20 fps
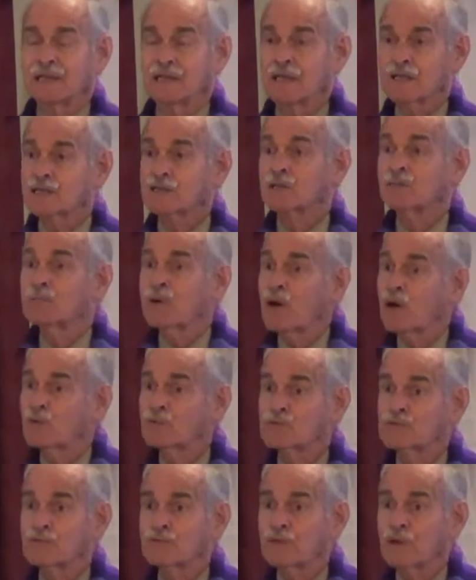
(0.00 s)
is
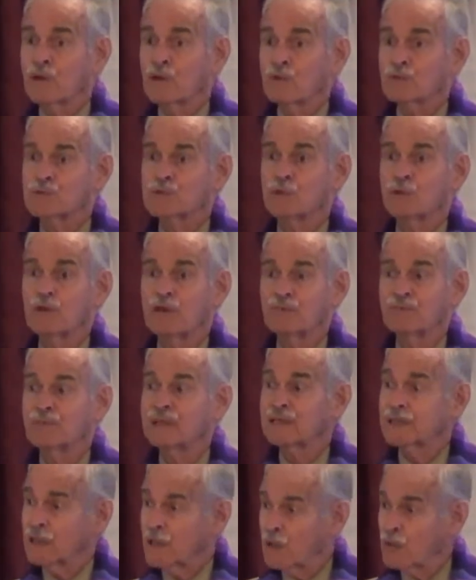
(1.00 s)
composed of those who have
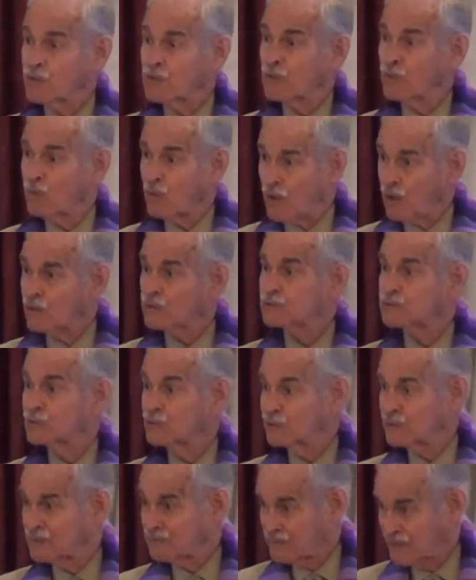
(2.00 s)
been on the walk
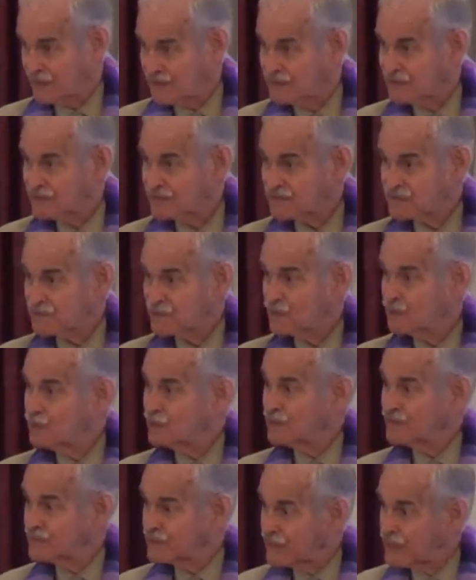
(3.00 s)
to Emmaus, who
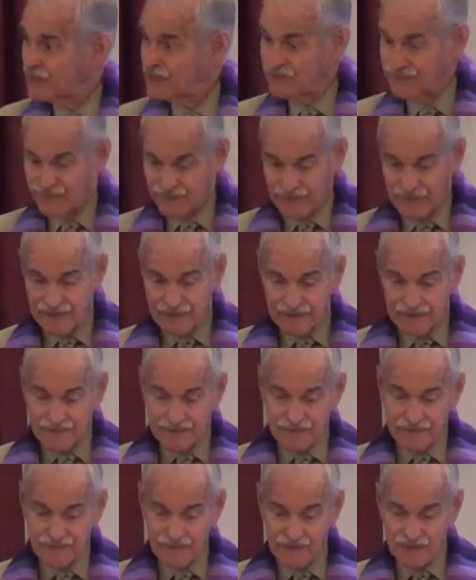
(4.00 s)
have done
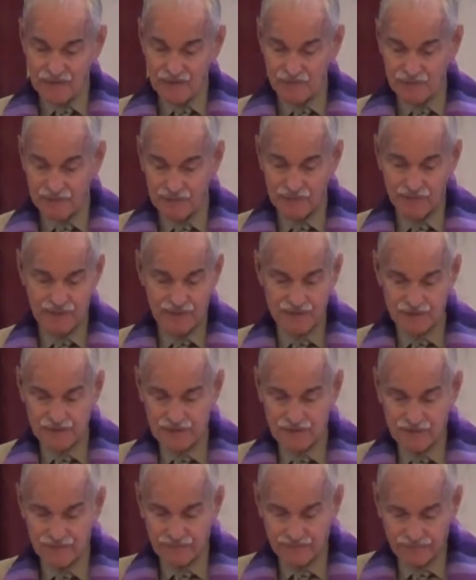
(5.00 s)
the
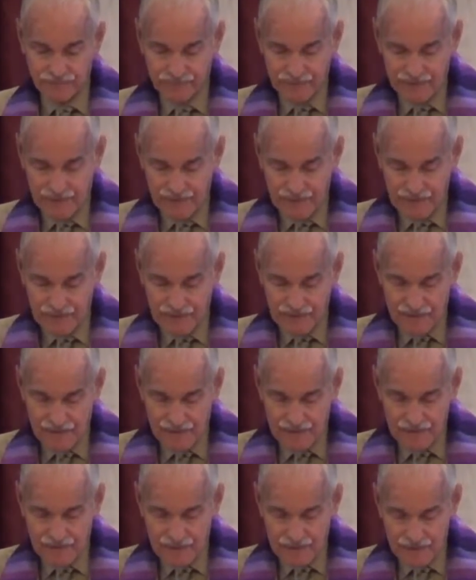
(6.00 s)
experience.
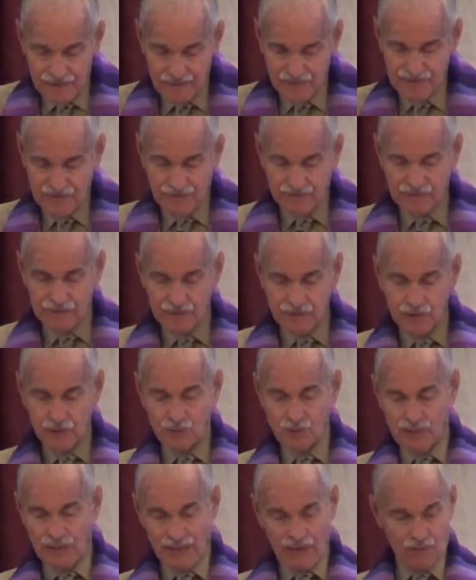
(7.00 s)
The
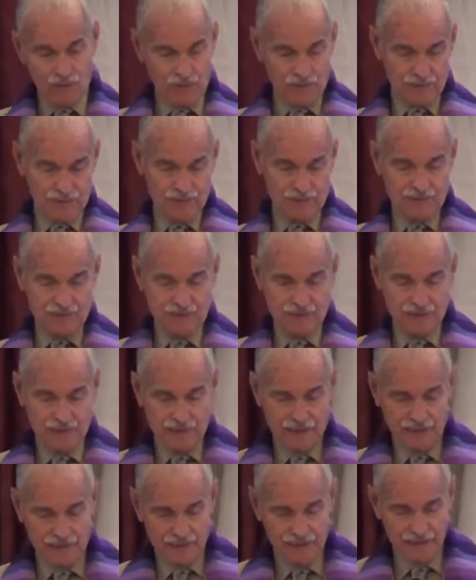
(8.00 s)
72 hours,
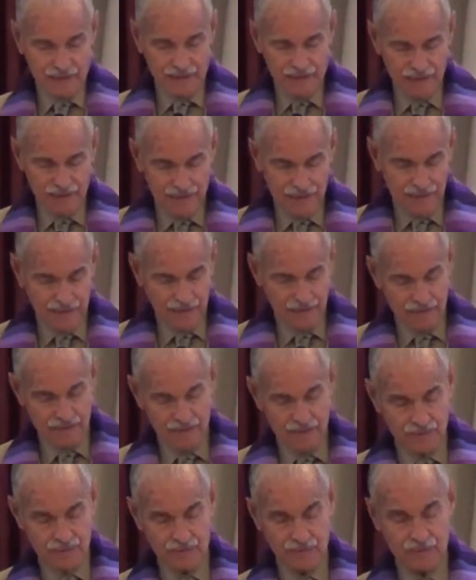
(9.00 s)

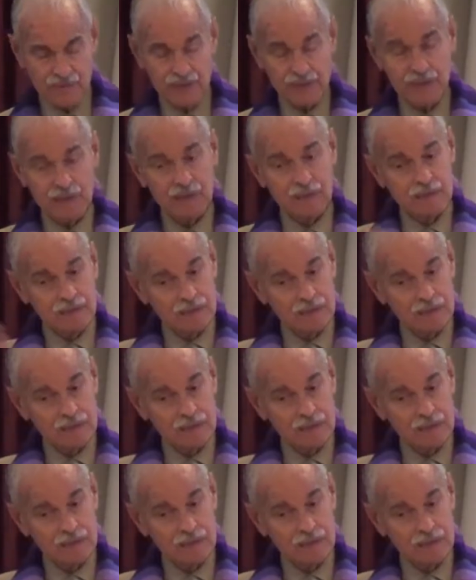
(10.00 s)
the